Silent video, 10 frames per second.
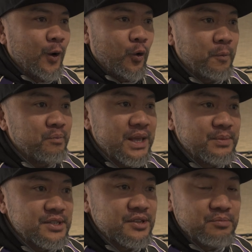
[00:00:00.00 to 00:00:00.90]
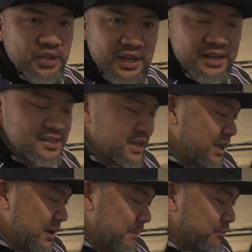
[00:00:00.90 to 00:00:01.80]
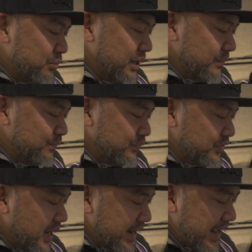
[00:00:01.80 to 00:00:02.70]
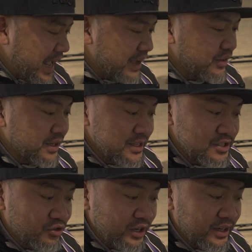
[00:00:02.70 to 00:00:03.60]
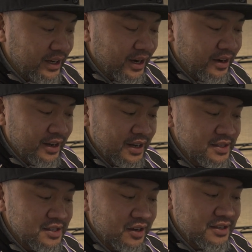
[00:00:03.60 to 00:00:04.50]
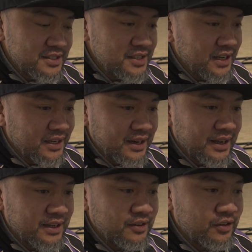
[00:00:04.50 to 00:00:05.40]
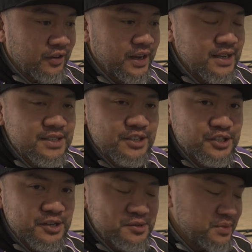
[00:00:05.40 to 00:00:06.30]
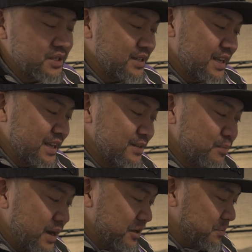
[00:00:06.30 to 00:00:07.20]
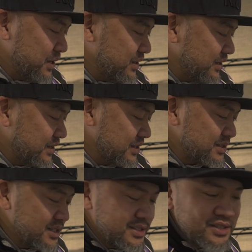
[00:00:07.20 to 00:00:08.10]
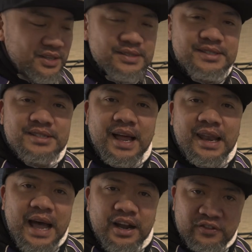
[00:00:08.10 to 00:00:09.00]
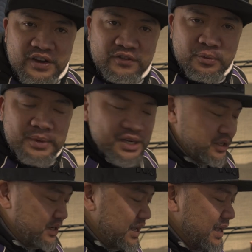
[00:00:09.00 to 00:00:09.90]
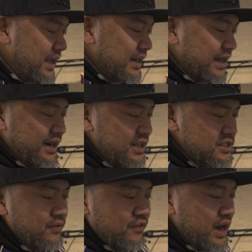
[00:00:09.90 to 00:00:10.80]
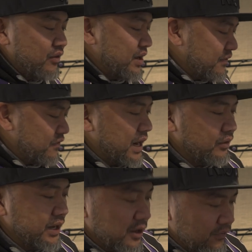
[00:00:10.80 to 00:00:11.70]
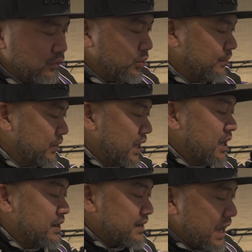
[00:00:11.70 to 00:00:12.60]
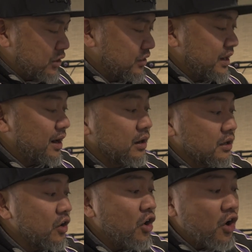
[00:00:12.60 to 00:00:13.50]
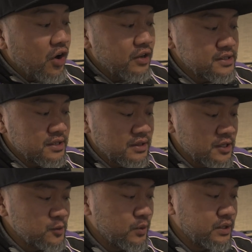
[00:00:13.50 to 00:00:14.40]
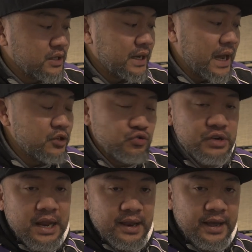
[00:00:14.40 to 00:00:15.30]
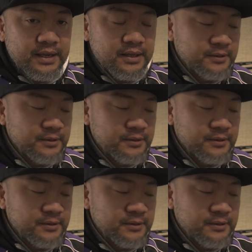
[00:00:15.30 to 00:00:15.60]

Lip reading: or maybe some gigs, but not having a screen here, it's gonna take like crazy adjustment in my opinion, because it's a lot of information that is very, very helpful. Now, there are cons in this one that I do not like.